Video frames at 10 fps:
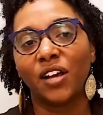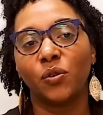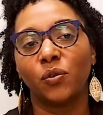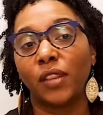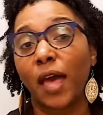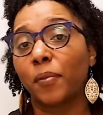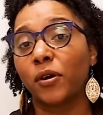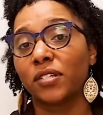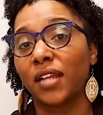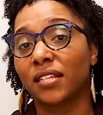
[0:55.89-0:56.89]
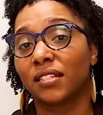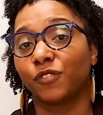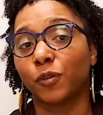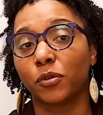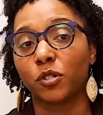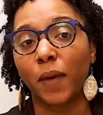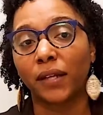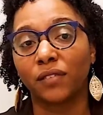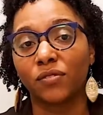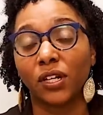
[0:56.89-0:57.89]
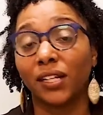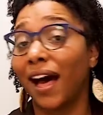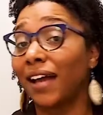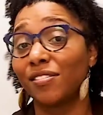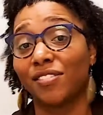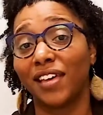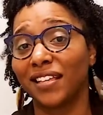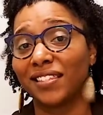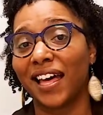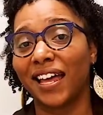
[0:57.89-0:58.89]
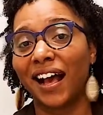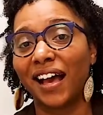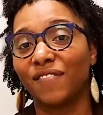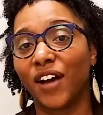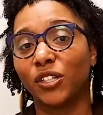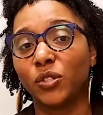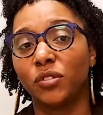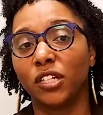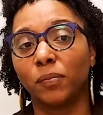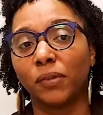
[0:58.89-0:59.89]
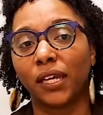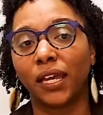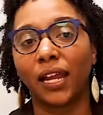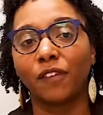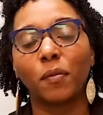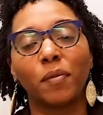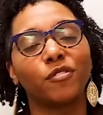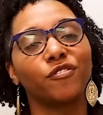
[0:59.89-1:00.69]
who, and that person has different perspectives on a lot of things that I value deeply. And I remember